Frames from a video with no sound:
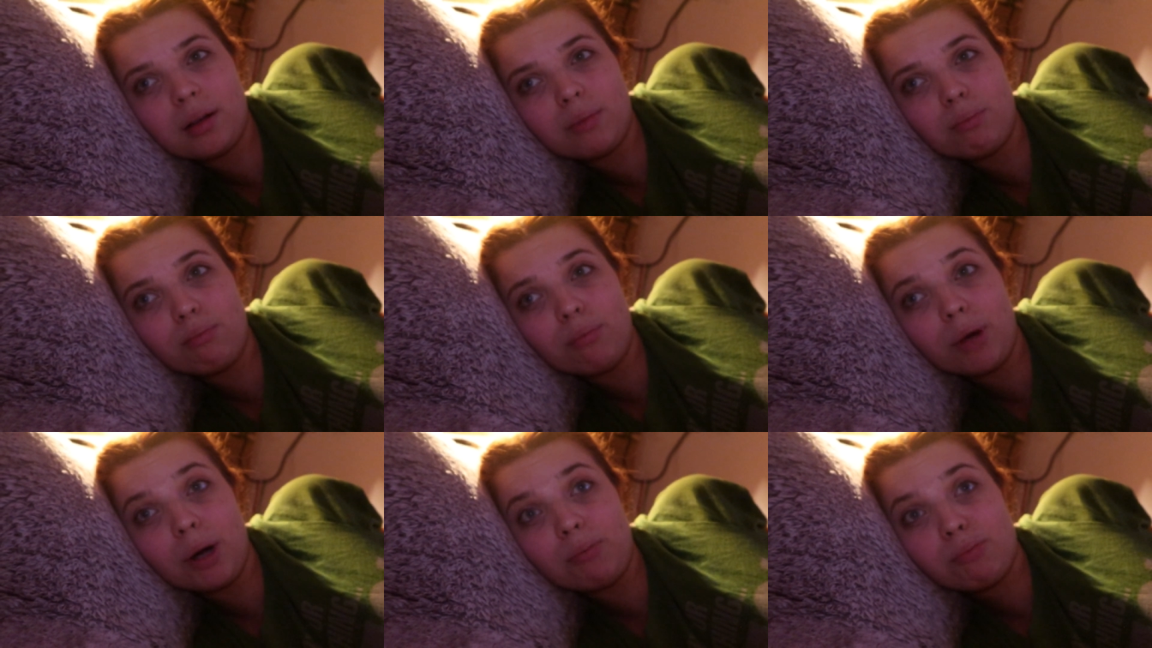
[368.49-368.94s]

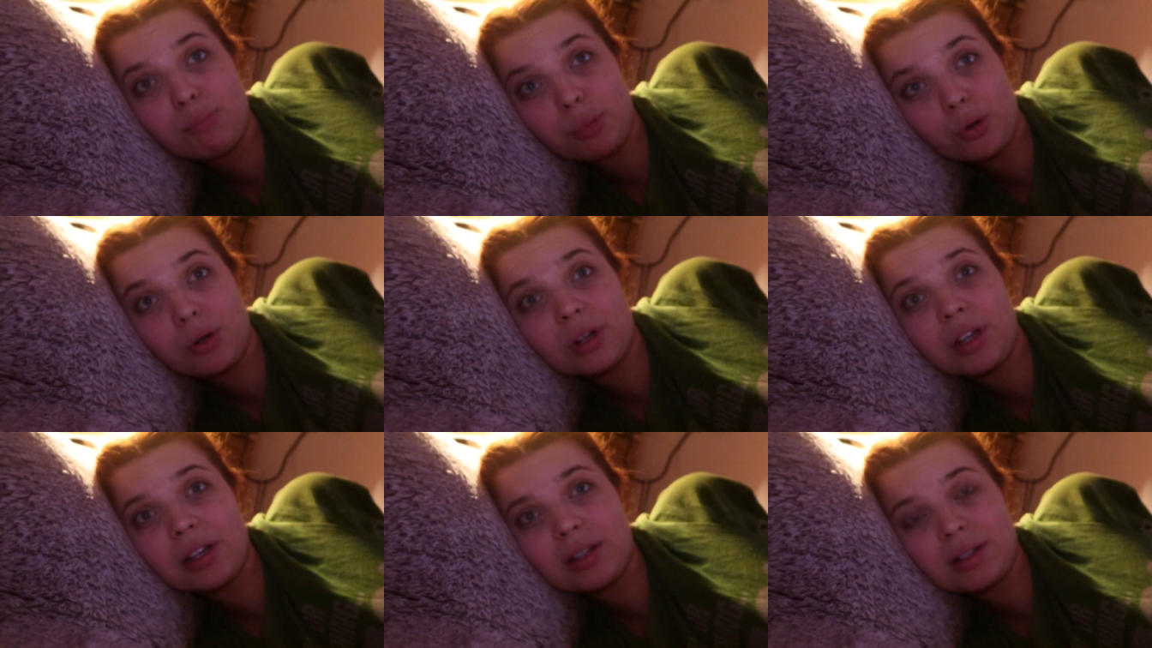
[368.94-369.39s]
my
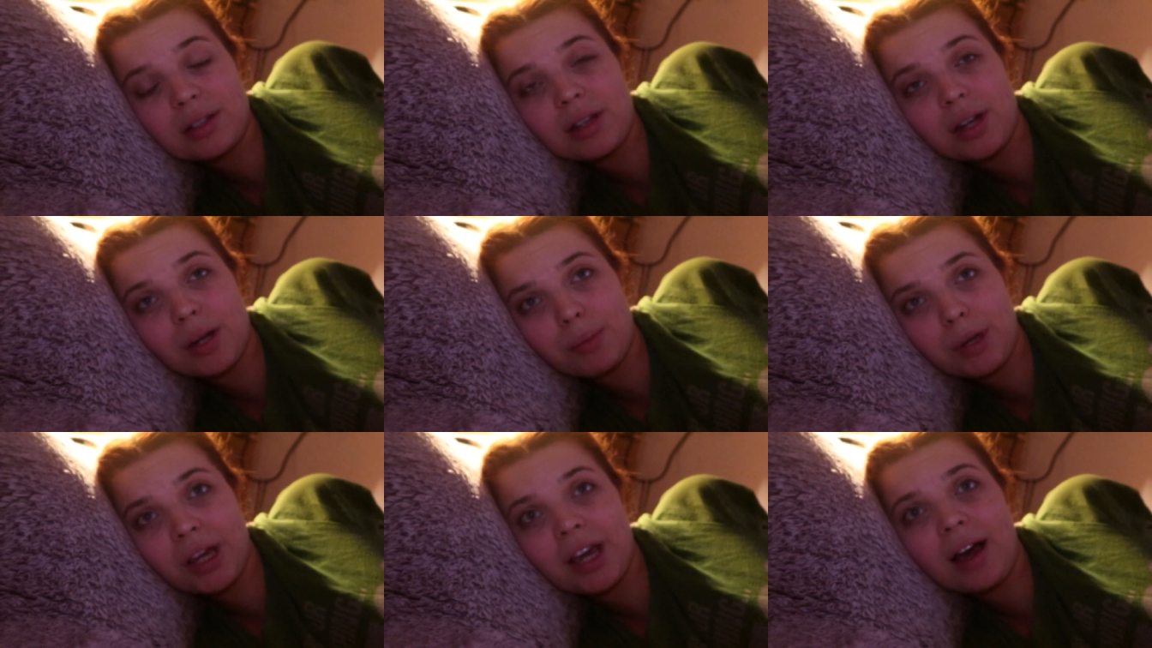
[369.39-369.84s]
body is
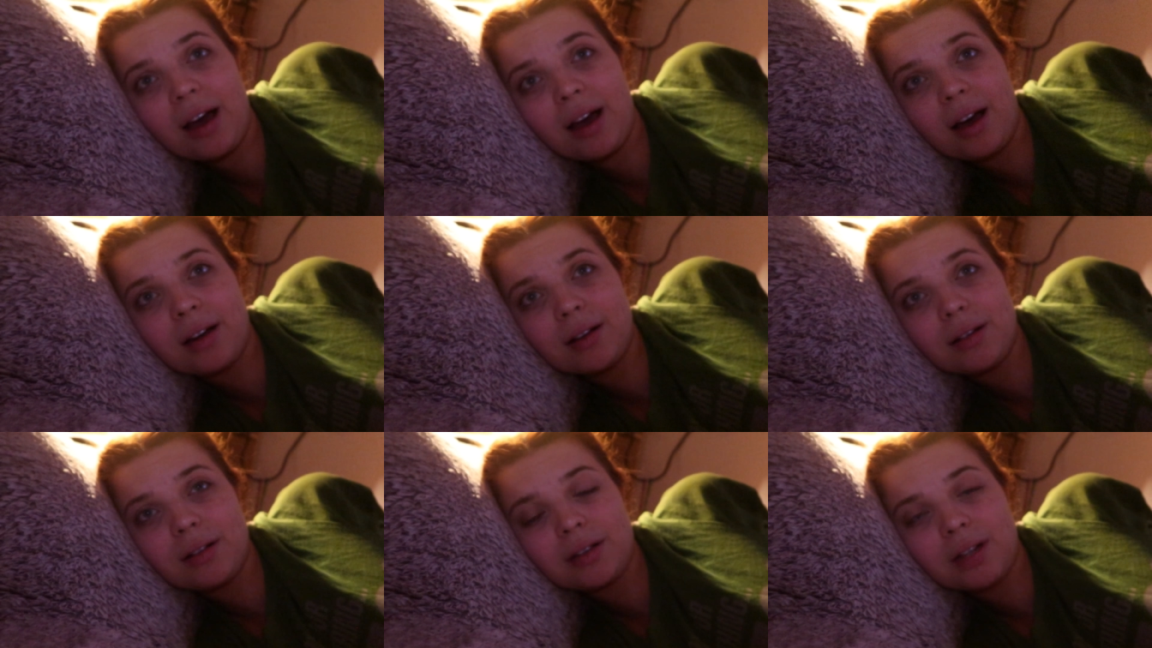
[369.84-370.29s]
going to be
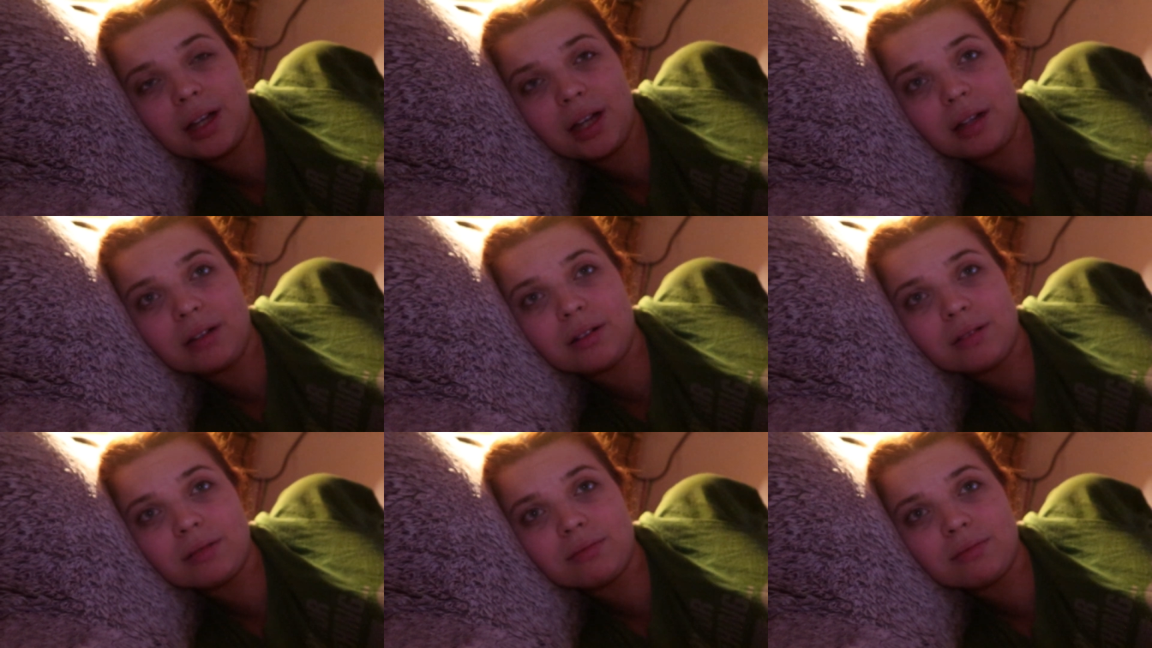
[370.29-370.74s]
at
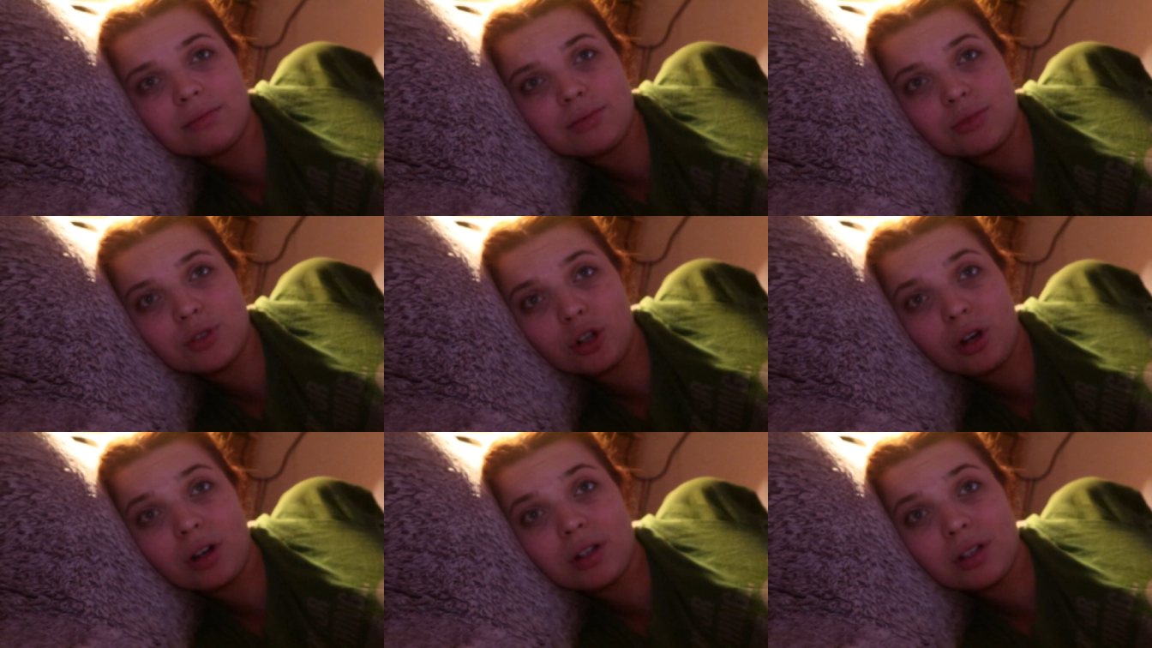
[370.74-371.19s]
in
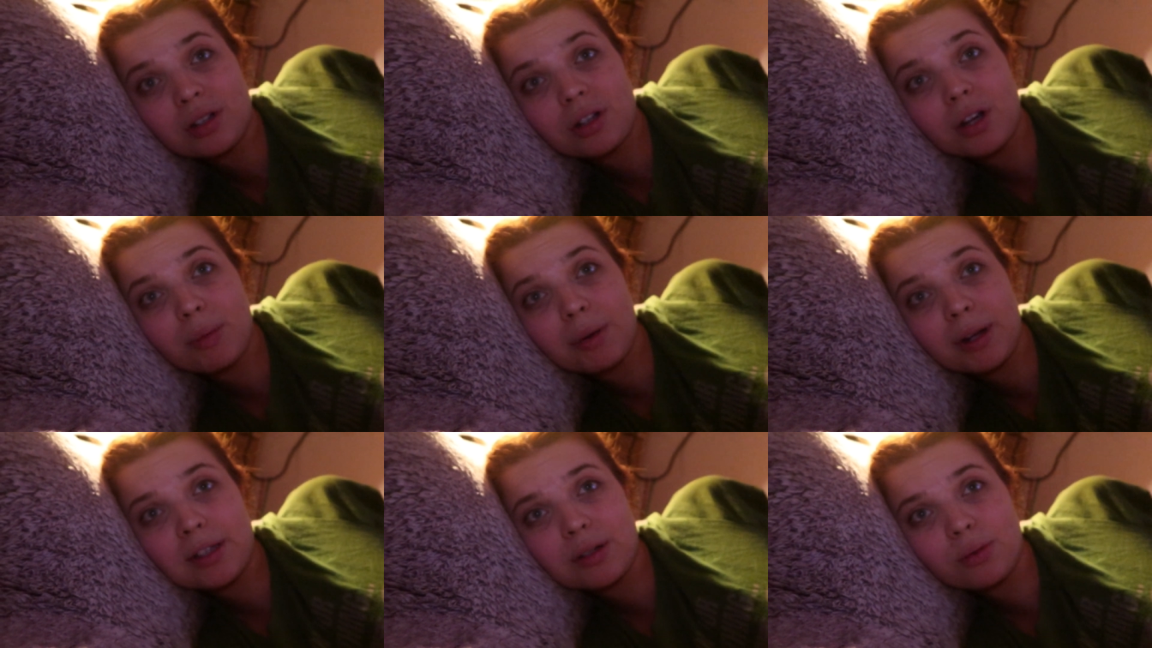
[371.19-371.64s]
trying to
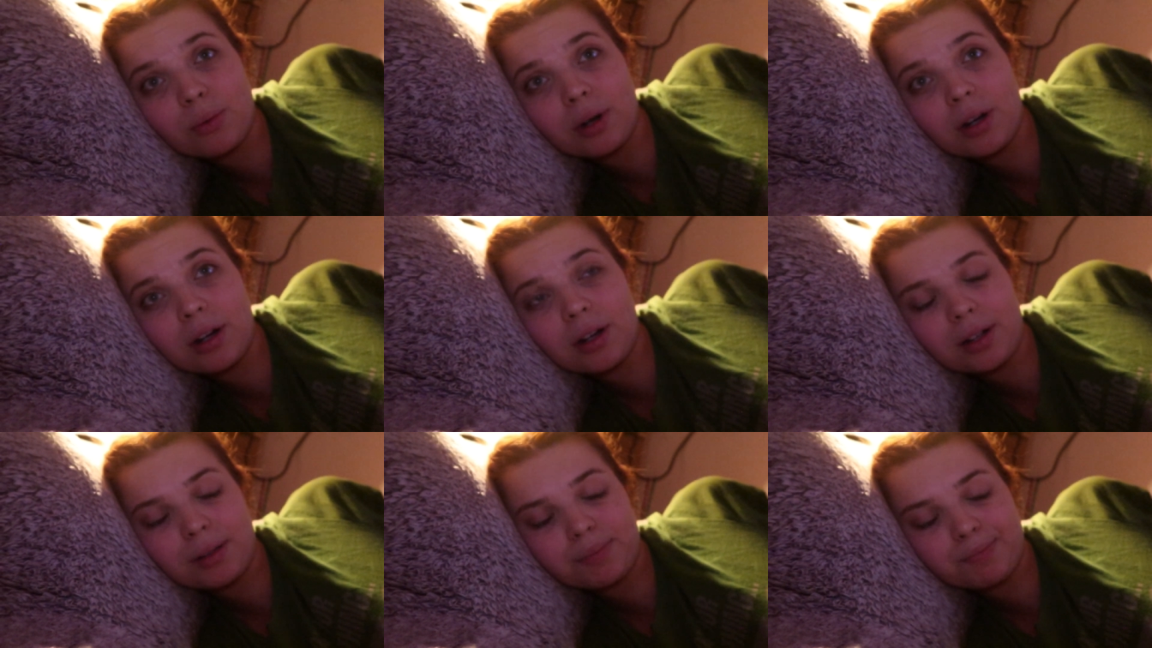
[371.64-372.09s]
go back to
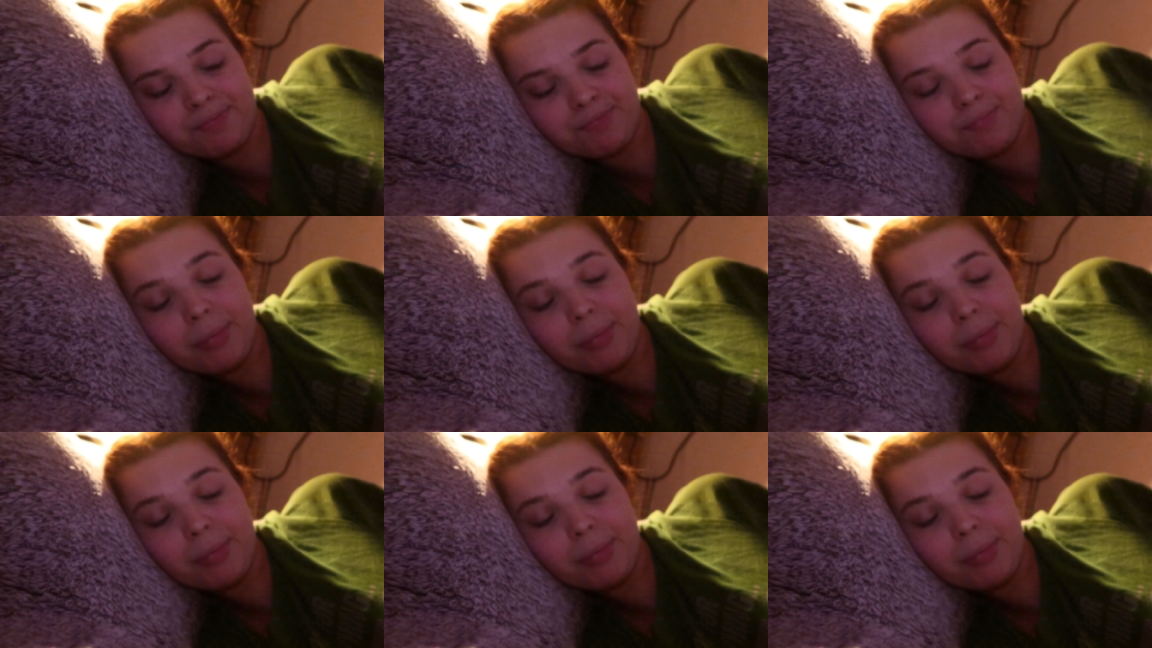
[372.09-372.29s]
work.